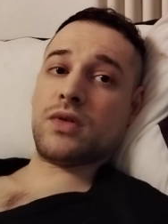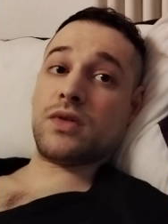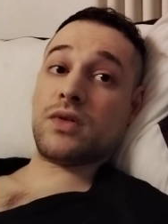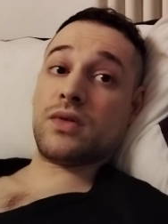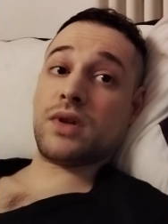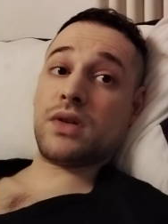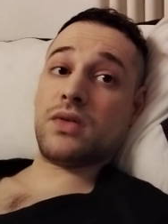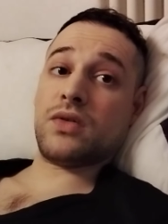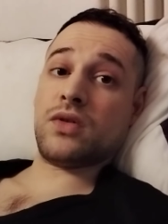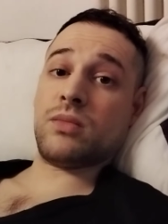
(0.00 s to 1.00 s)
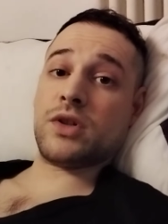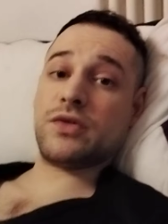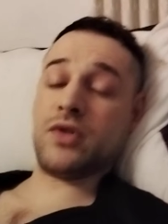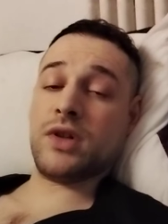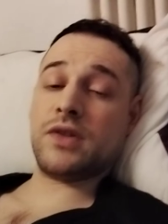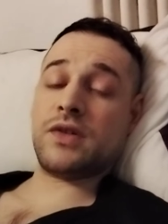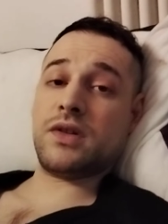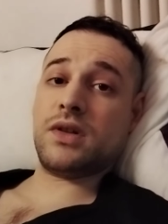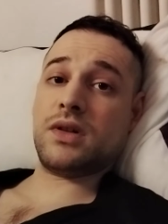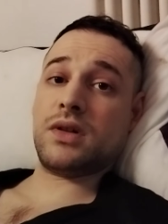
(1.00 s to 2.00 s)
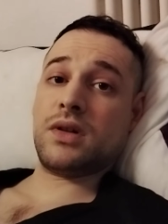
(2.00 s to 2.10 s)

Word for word: So thank you so much for listening,